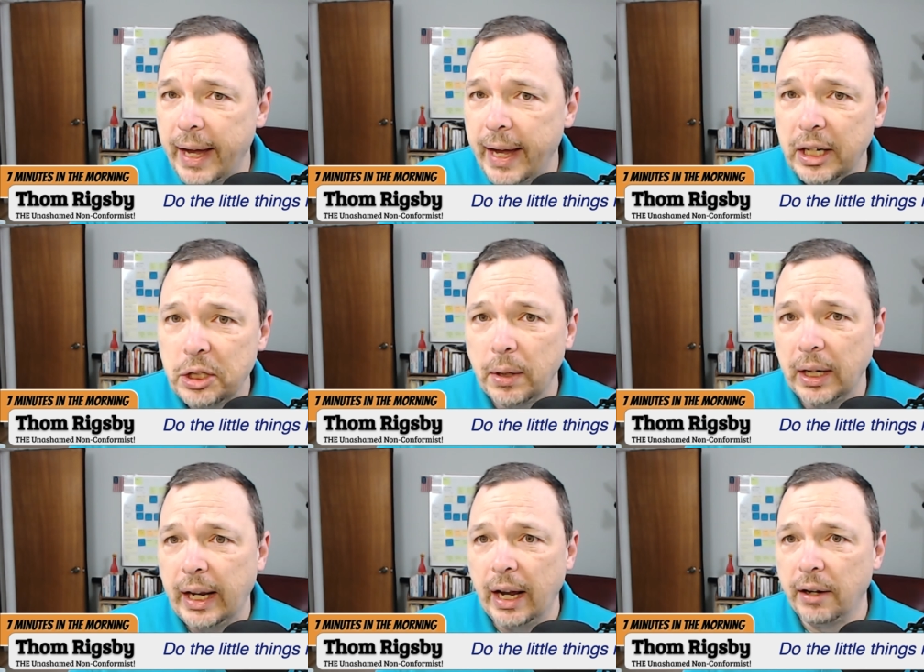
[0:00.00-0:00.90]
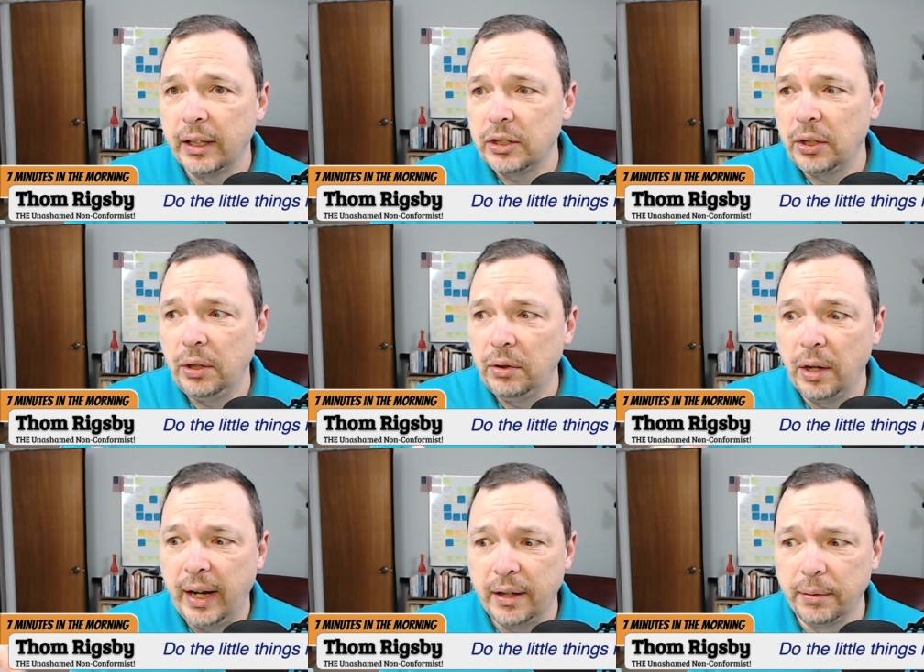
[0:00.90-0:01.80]
management accounting so you
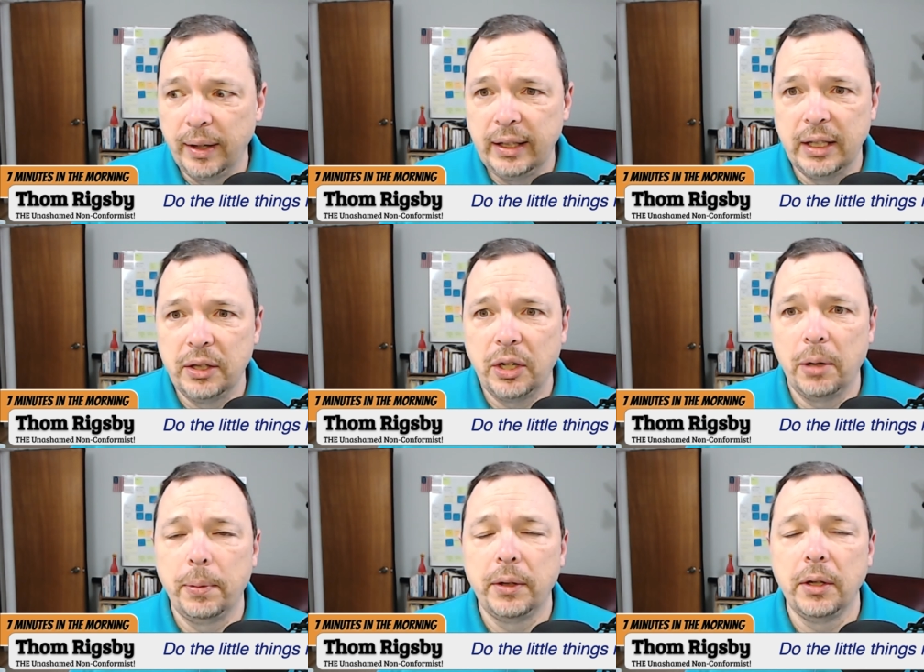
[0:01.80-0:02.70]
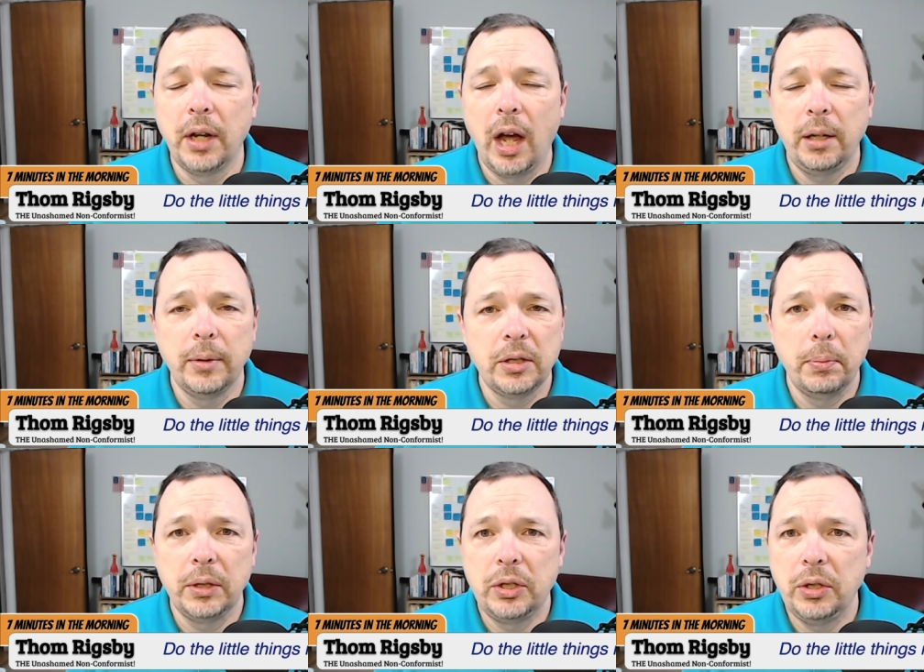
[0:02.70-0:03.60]
know how to read and interpret the documents,
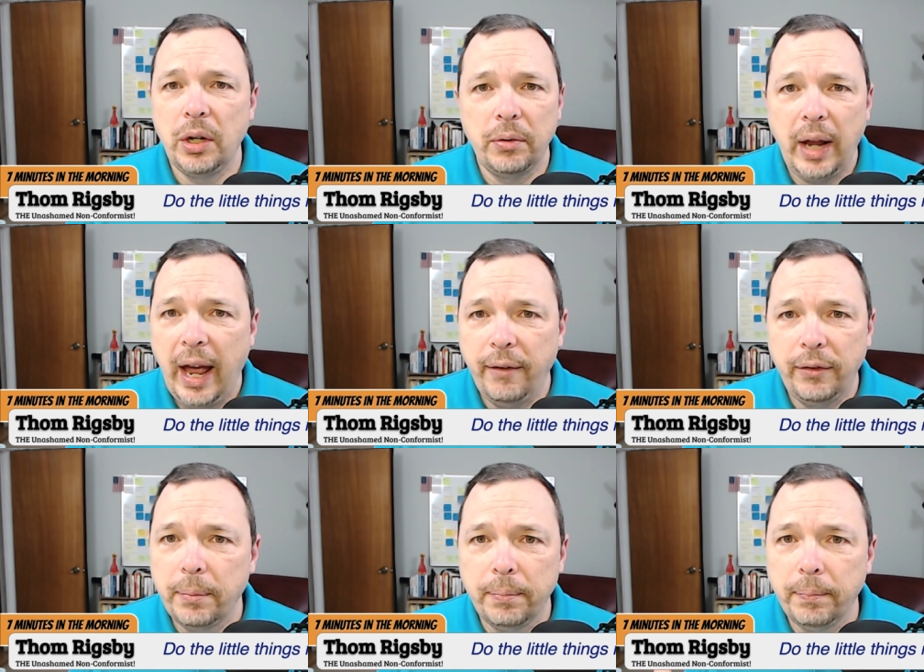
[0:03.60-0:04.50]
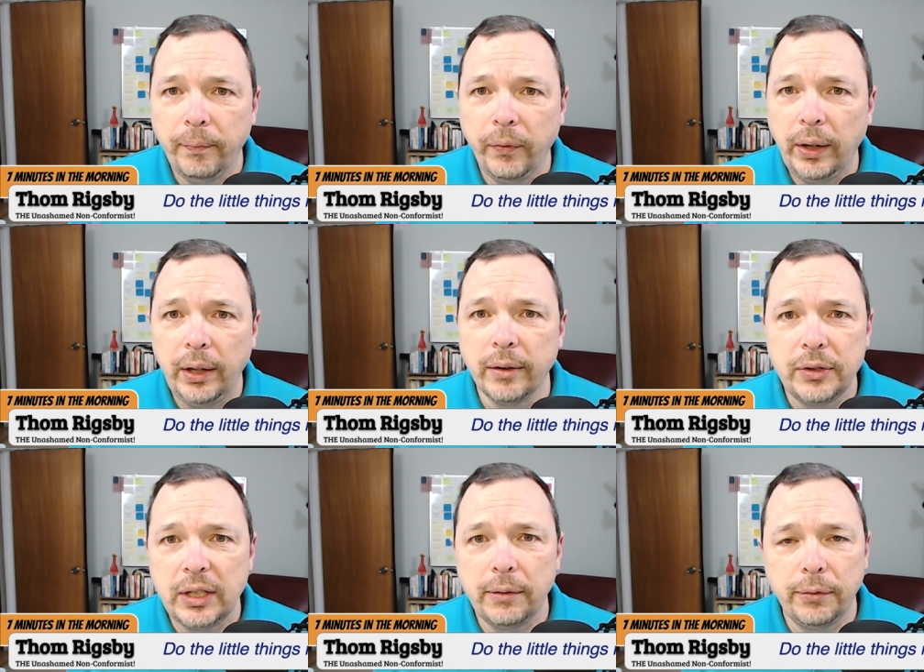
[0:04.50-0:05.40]
but you don't have to, you know,
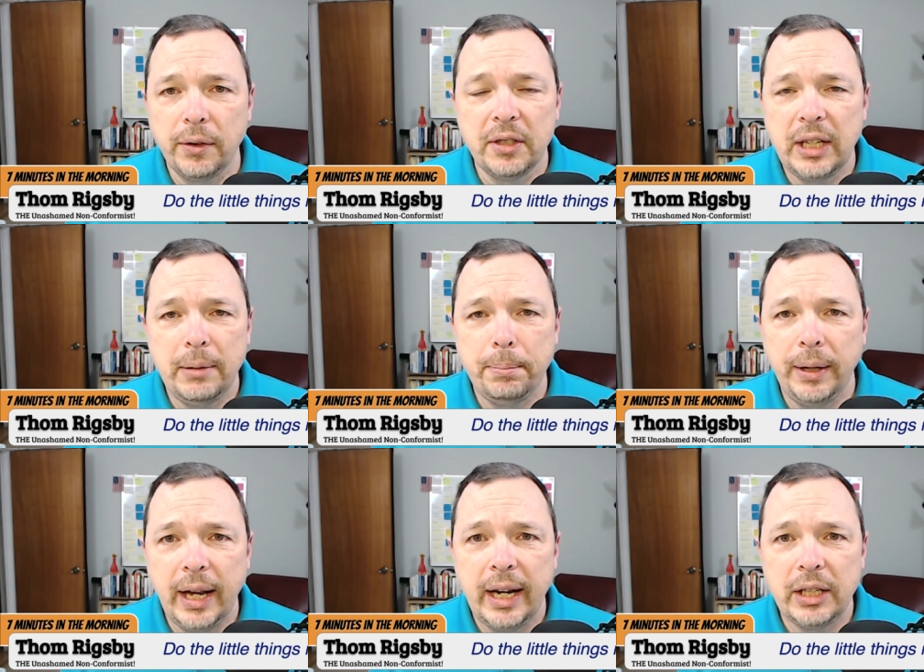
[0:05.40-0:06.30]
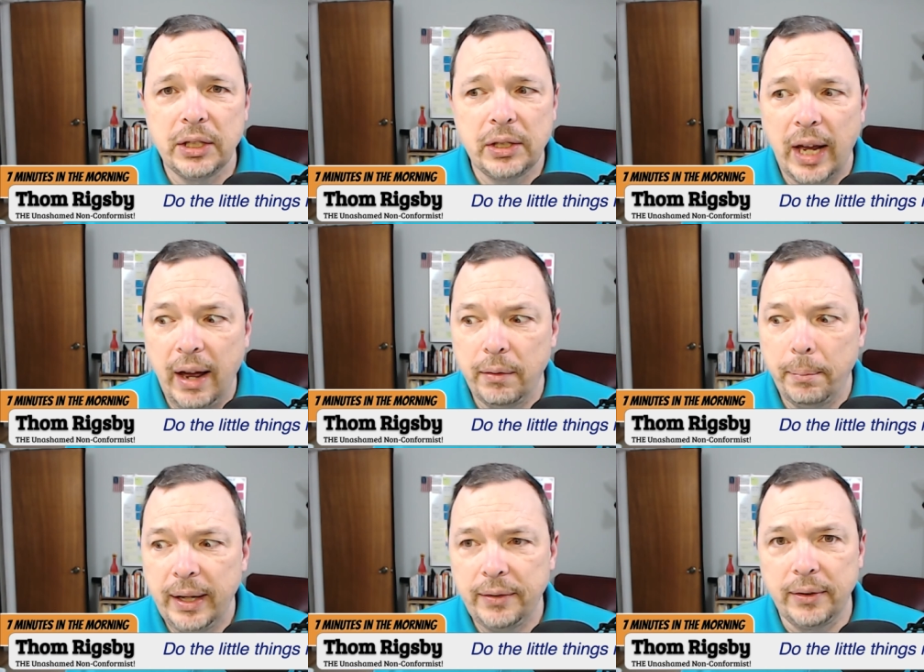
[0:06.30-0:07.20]
sit for the CPA just to have a
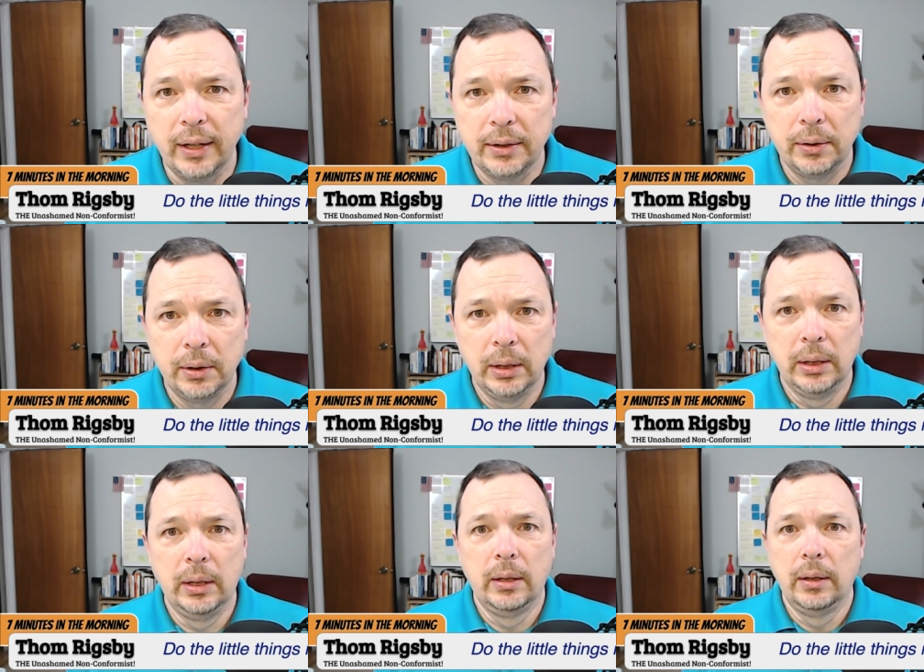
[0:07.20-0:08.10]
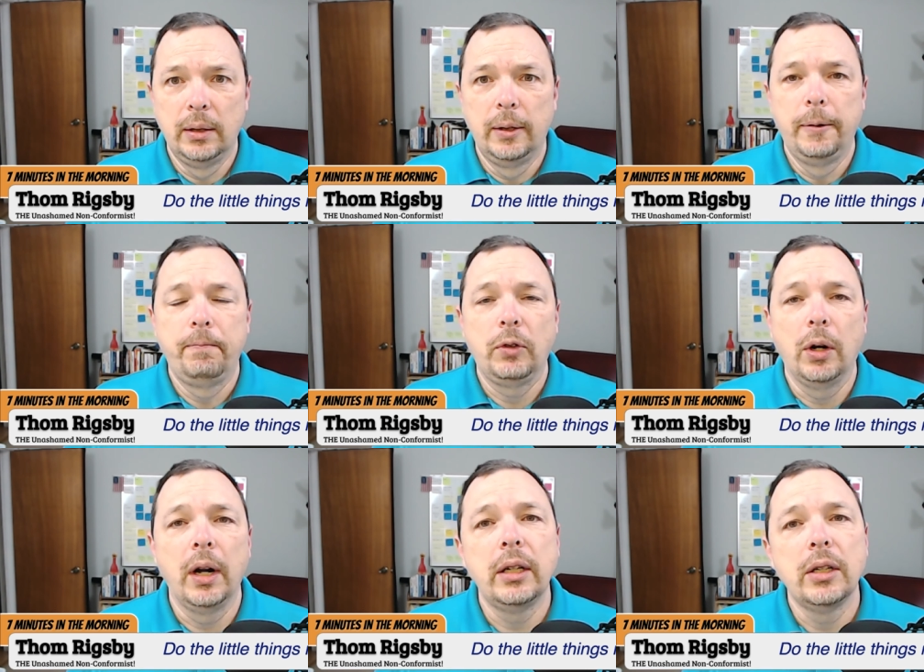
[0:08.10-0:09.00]
business.
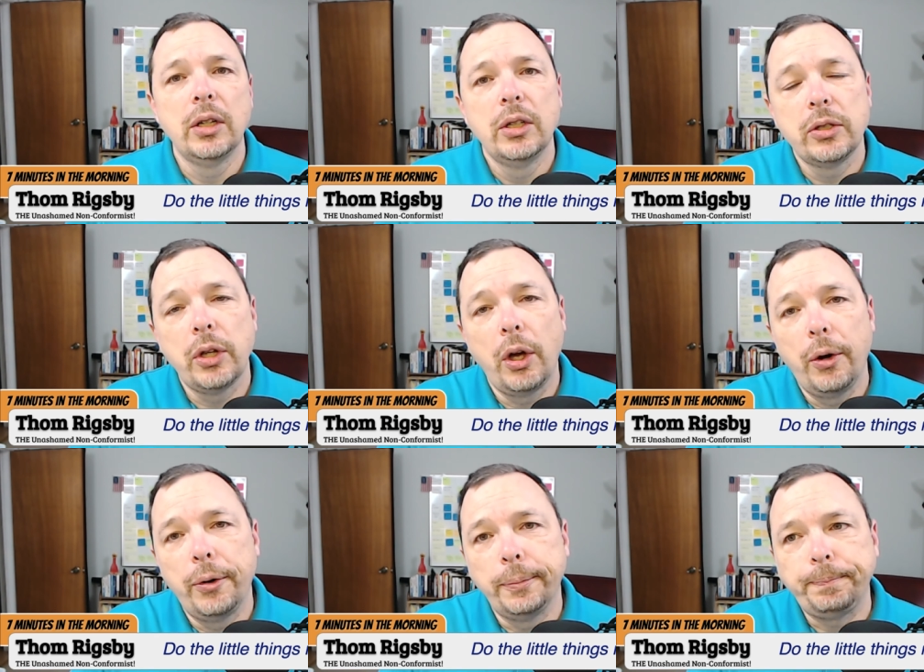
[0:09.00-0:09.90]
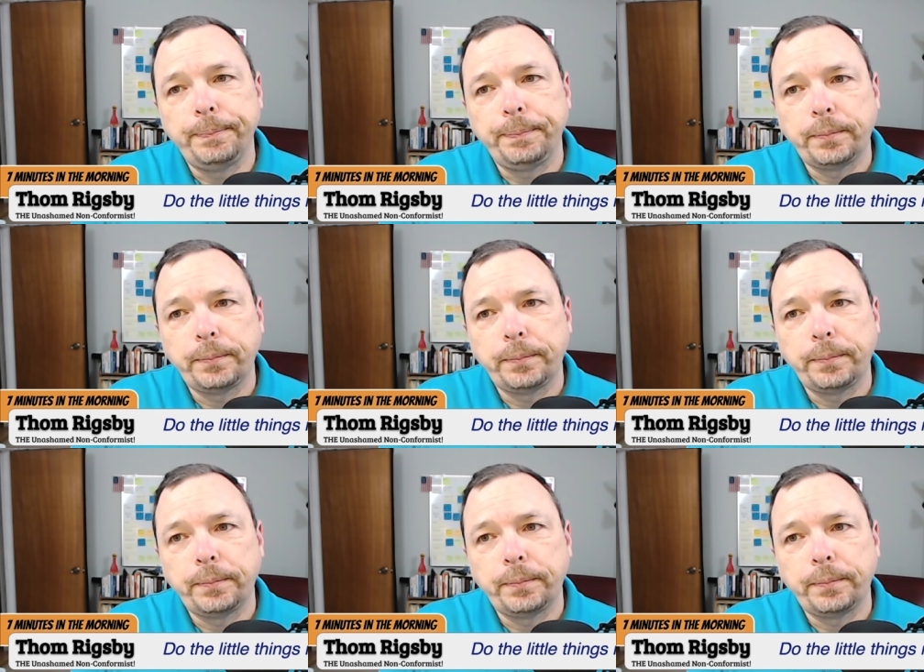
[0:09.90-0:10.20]
right? So